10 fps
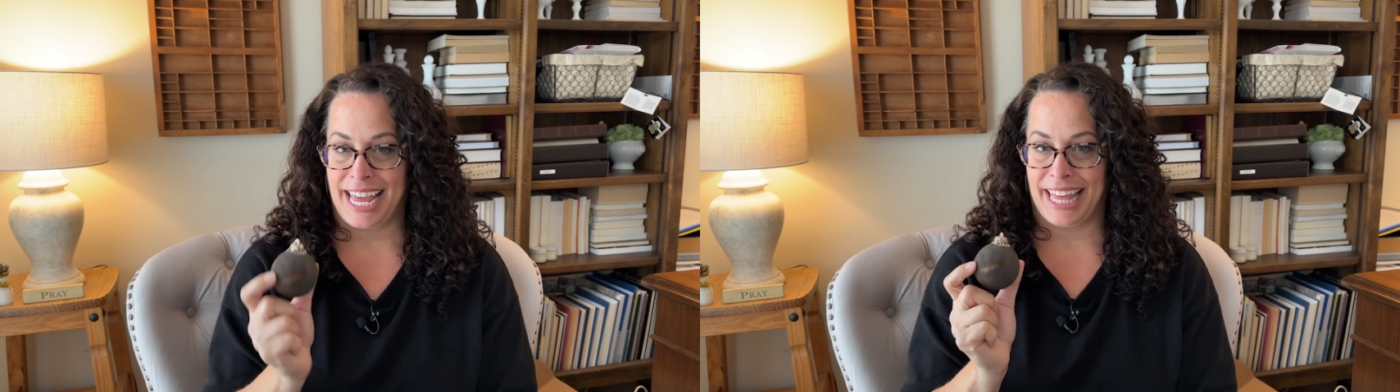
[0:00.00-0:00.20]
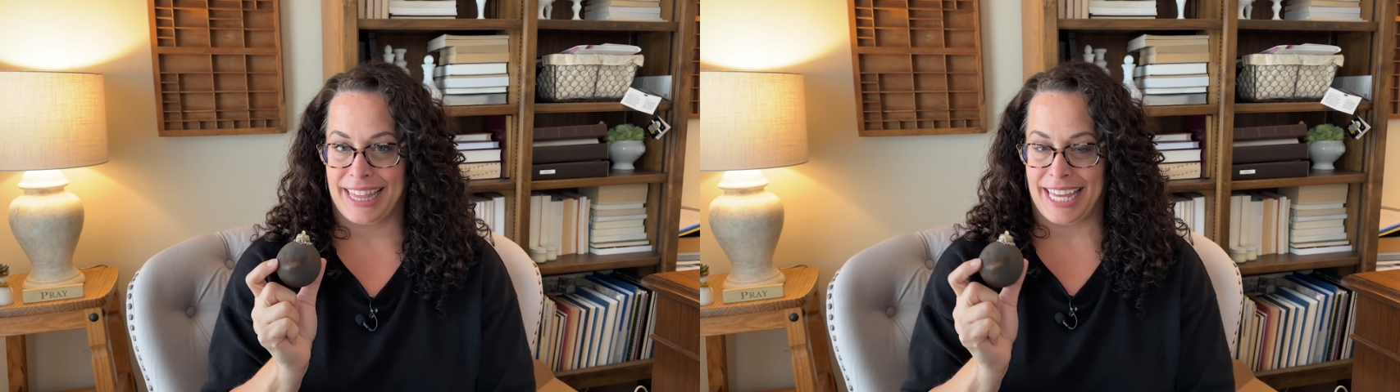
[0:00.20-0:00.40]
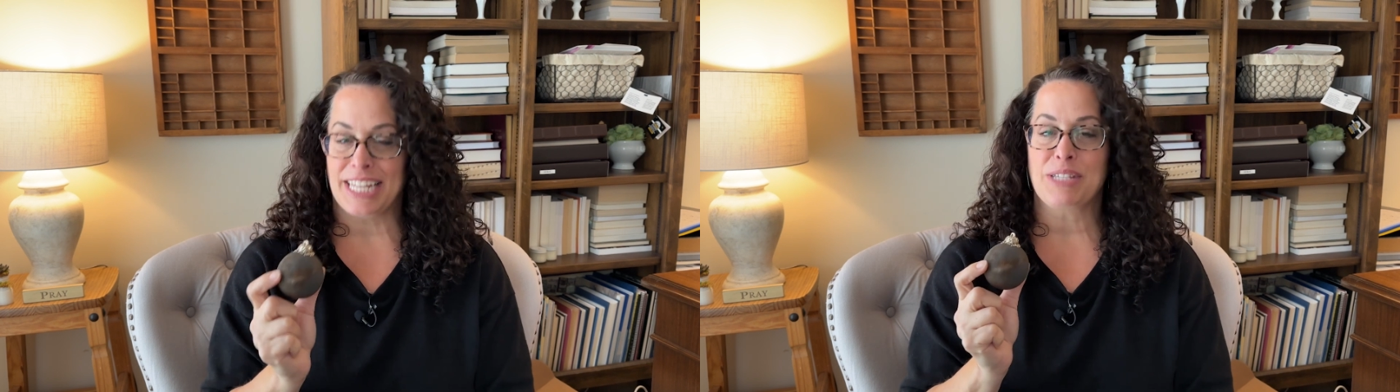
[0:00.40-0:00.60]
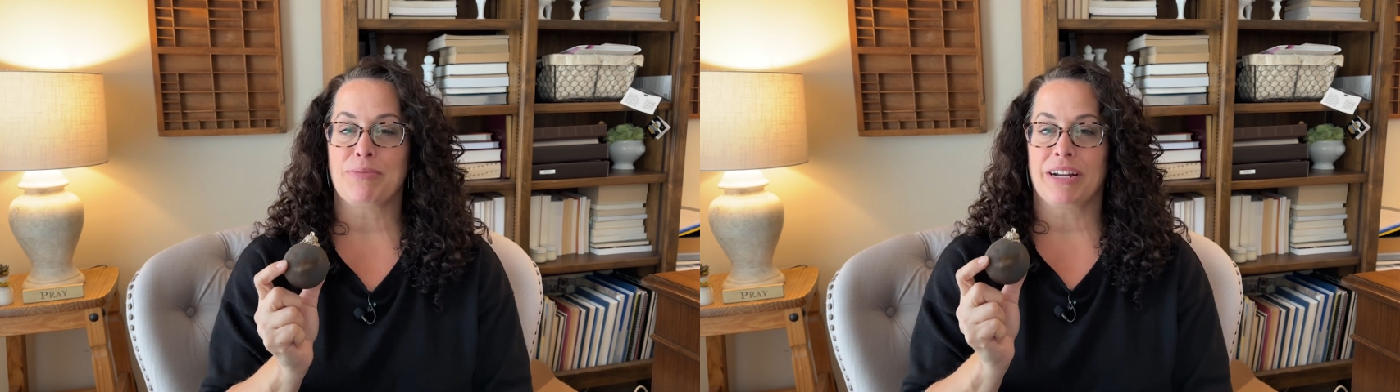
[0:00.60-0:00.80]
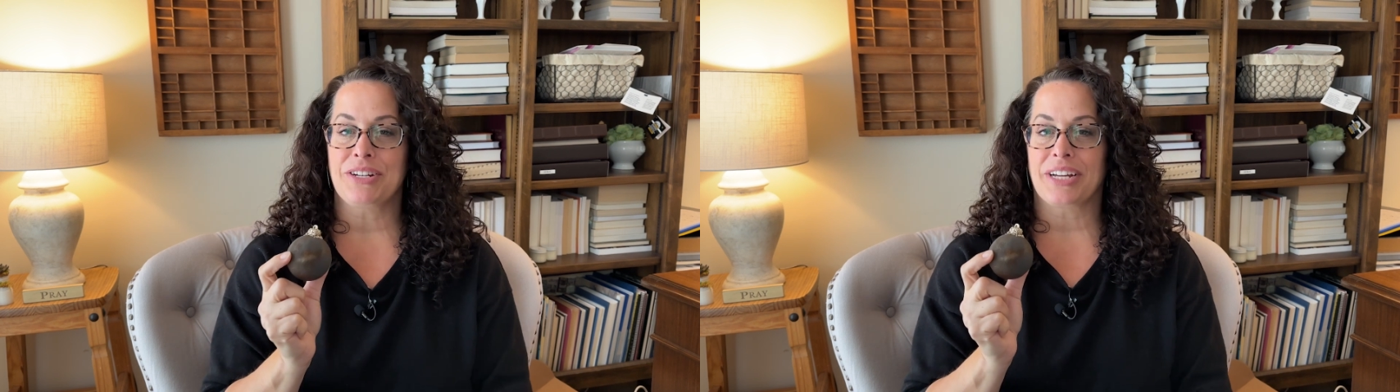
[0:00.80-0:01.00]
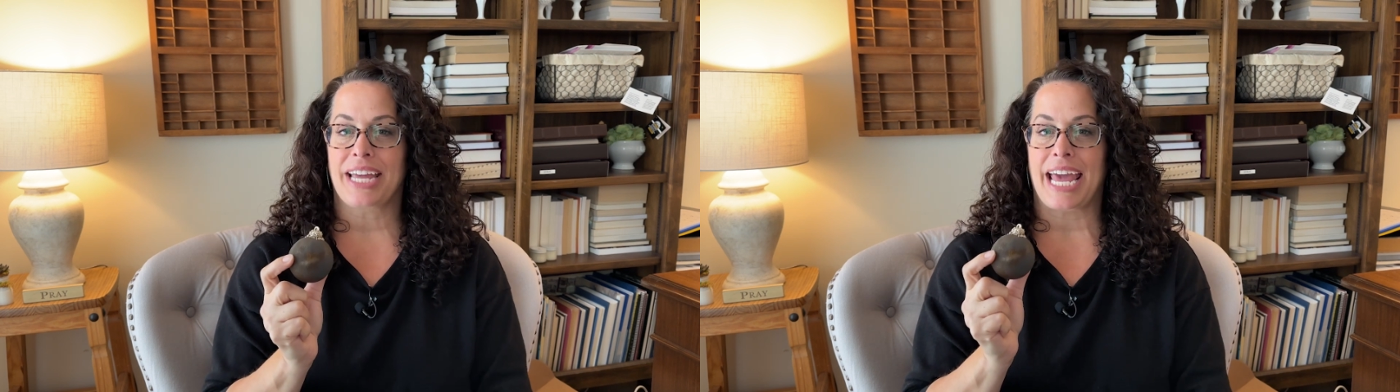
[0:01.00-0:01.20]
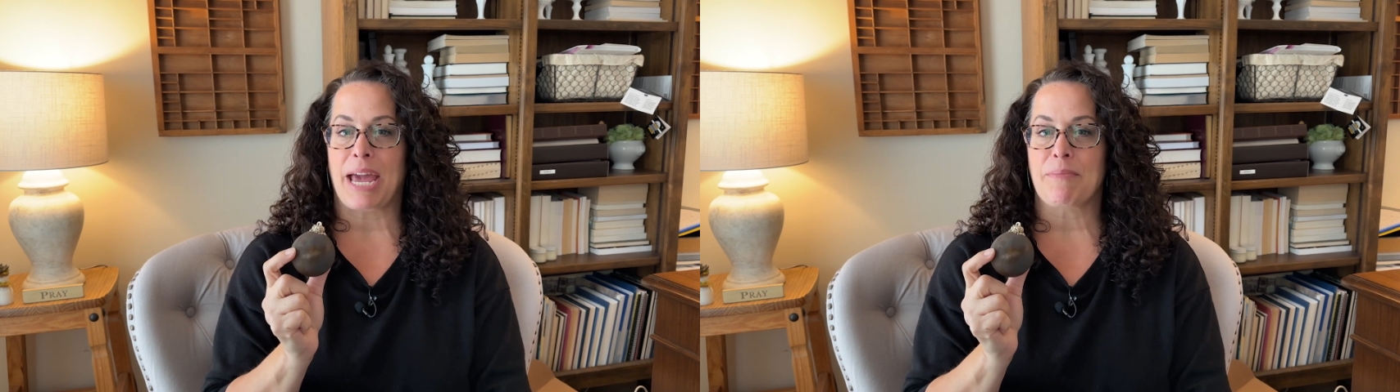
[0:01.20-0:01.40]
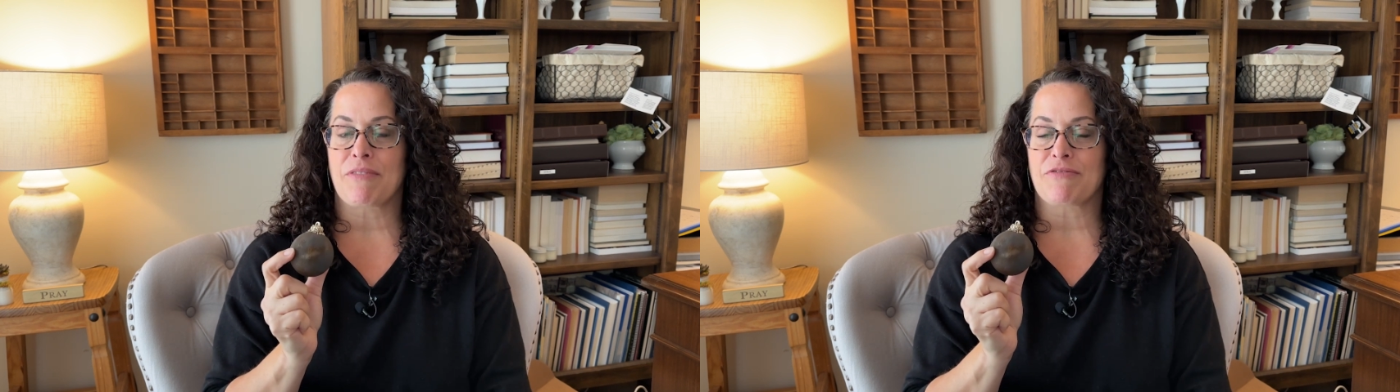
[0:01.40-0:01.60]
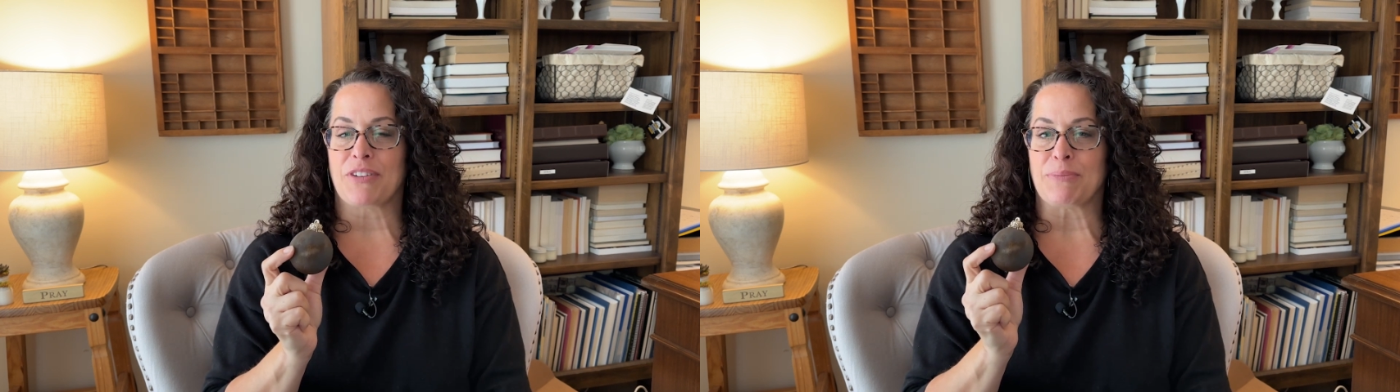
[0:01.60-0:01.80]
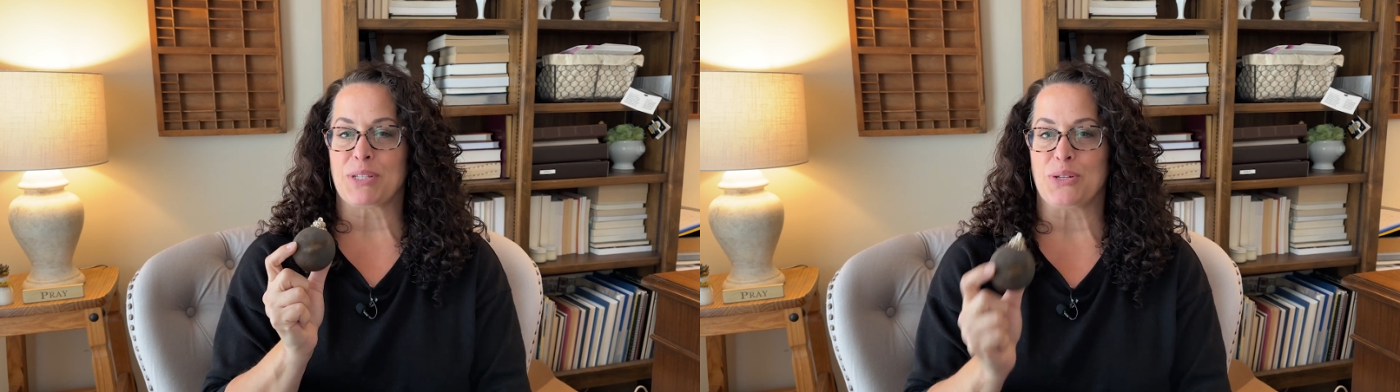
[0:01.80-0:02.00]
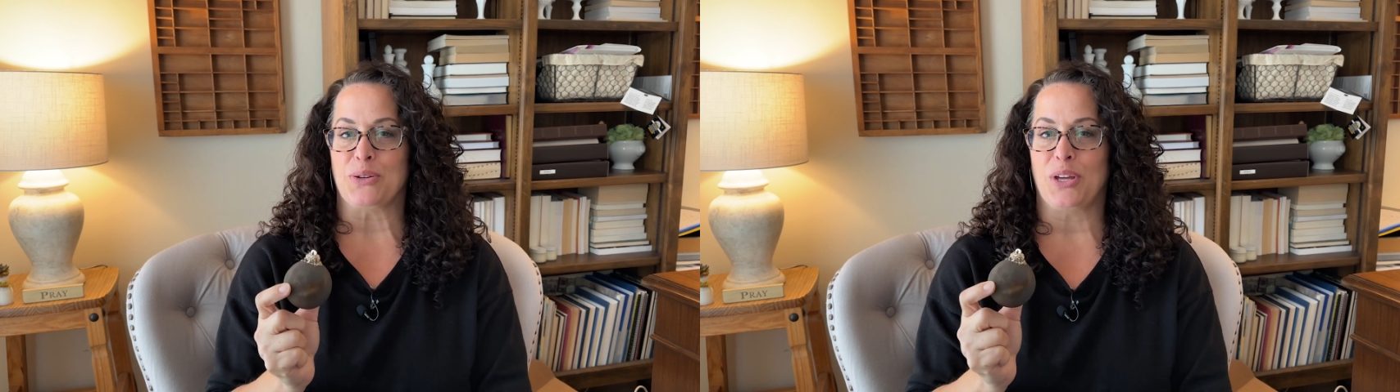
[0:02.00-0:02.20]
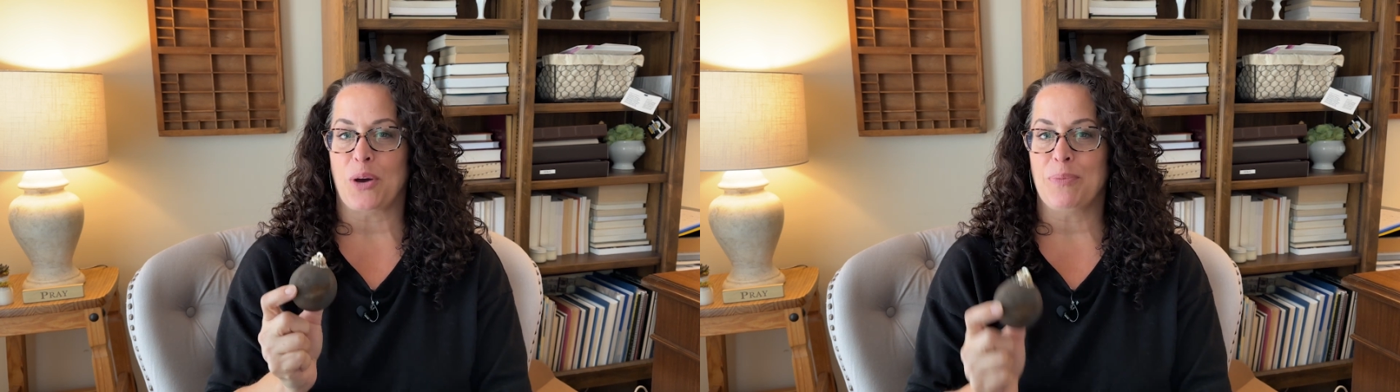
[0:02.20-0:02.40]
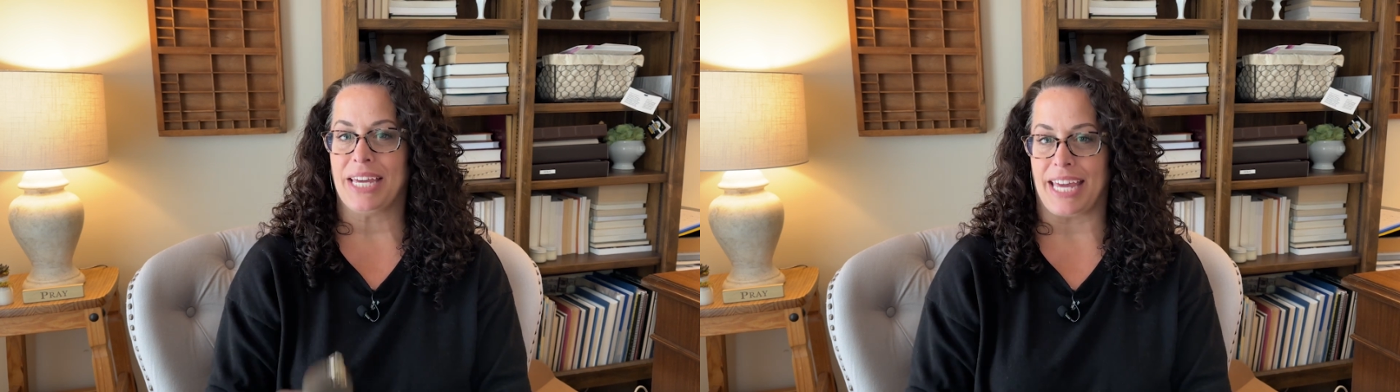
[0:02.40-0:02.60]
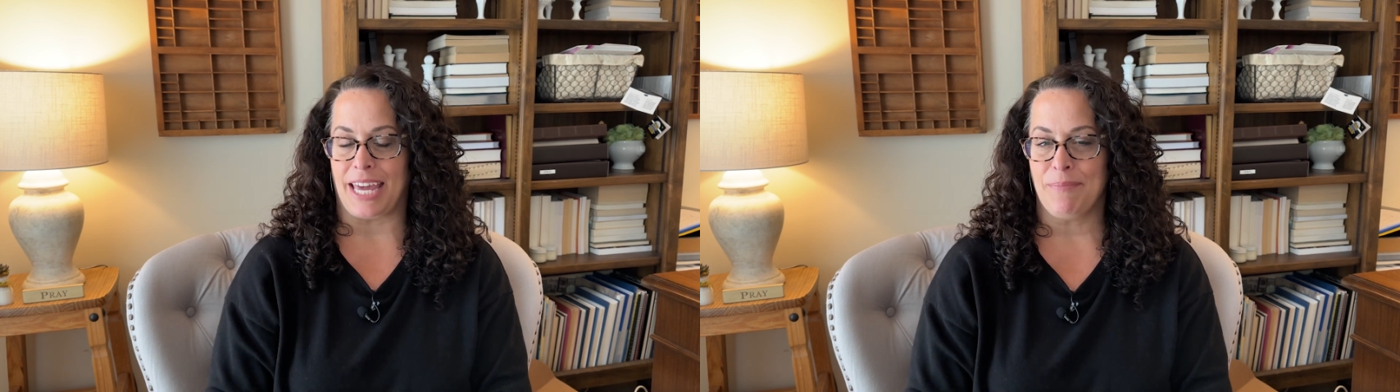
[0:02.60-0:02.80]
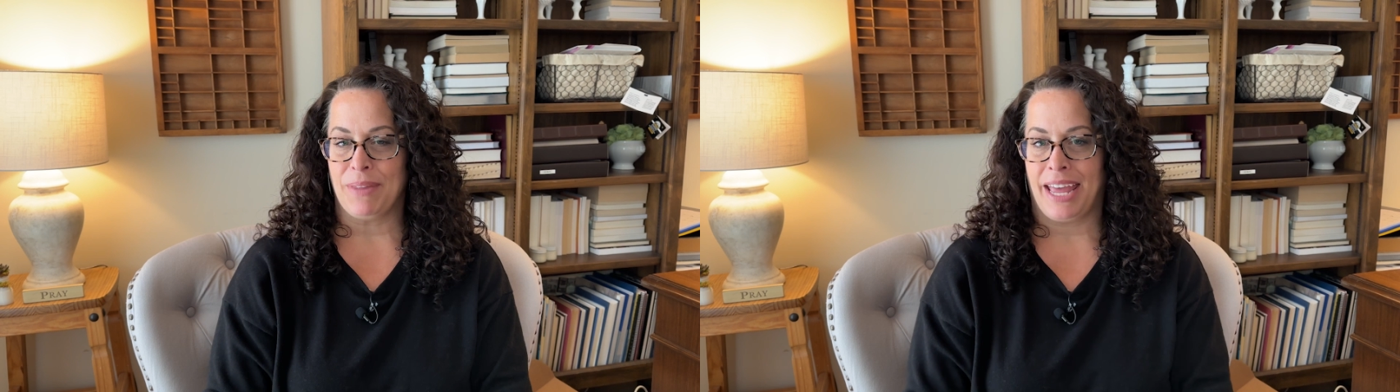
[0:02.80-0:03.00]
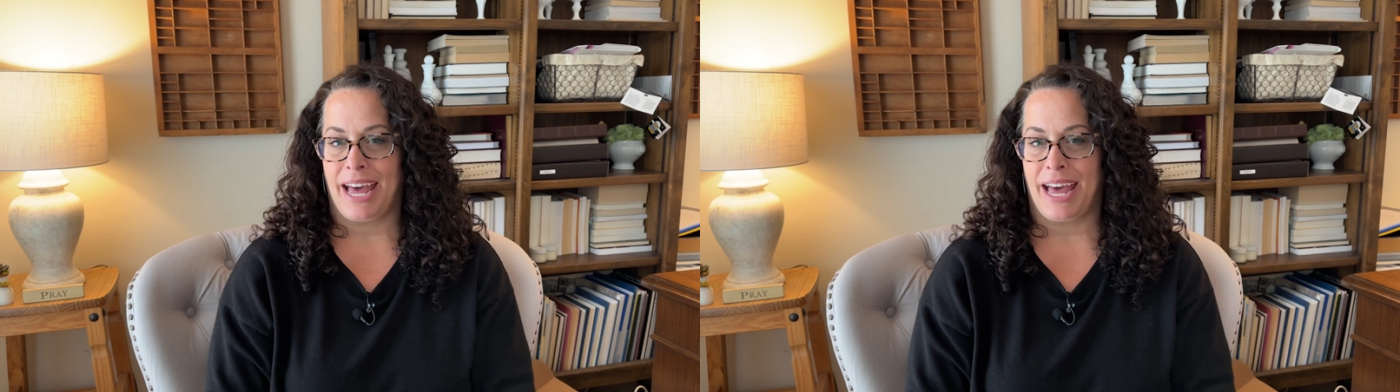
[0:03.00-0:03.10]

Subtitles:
The inspiration came from Studio McGee.